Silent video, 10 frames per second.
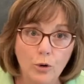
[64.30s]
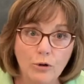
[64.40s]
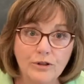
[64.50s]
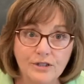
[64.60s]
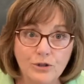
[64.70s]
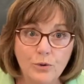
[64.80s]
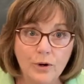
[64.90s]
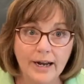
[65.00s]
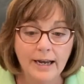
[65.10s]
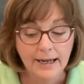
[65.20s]
the
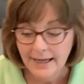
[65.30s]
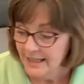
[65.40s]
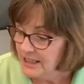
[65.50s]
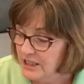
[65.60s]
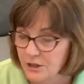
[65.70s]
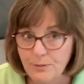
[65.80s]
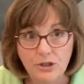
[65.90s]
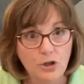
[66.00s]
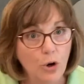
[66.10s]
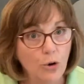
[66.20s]
story. It's just been
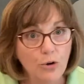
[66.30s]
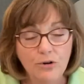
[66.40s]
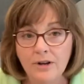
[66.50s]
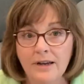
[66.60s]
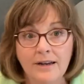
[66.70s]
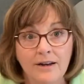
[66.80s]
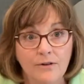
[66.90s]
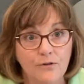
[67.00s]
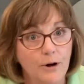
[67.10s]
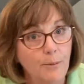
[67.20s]
told
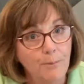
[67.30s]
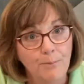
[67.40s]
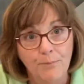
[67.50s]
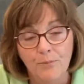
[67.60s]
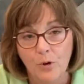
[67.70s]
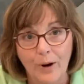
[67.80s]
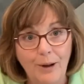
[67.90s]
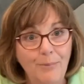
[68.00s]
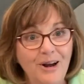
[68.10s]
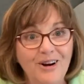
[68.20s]
from
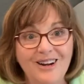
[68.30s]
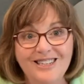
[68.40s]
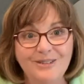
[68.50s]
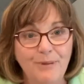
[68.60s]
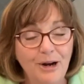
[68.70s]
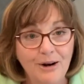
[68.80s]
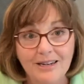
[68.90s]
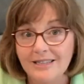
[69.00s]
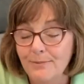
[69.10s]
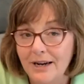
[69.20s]
grandparent to parent
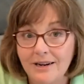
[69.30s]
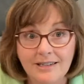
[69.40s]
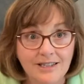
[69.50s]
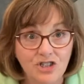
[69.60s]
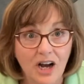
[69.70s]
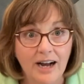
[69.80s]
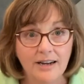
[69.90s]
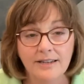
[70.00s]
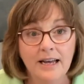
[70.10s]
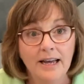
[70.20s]
to parent to
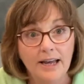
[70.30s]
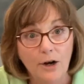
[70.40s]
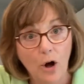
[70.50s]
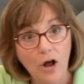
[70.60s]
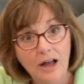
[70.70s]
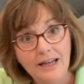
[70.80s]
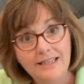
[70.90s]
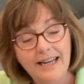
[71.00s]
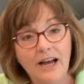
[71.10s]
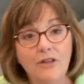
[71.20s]
child and on
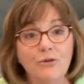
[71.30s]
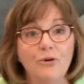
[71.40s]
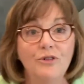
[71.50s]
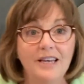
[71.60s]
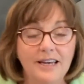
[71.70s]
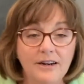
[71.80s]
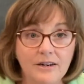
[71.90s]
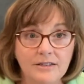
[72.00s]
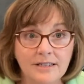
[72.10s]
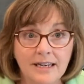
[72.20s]
down through the
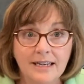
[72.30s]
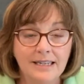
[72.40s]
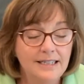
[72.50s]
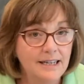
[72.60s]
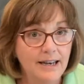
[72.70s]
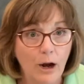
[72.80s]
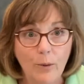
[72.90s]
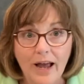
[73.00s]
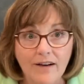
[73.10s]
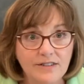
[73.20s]
years till now we
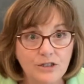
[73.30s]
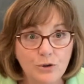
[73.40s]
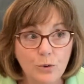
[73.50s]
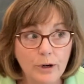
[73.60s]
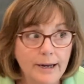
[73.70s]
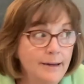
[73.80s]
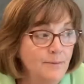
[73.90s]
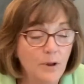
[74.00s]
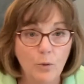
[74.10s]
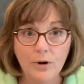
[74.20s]
have a story
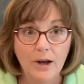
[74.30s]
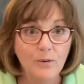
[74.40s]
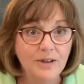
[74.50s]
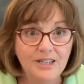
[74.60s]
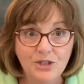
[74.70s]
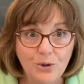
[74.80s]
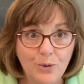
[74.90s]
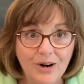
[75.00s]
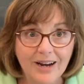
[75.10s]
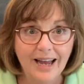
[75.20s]
we're not really sure
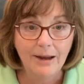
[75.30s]
where it came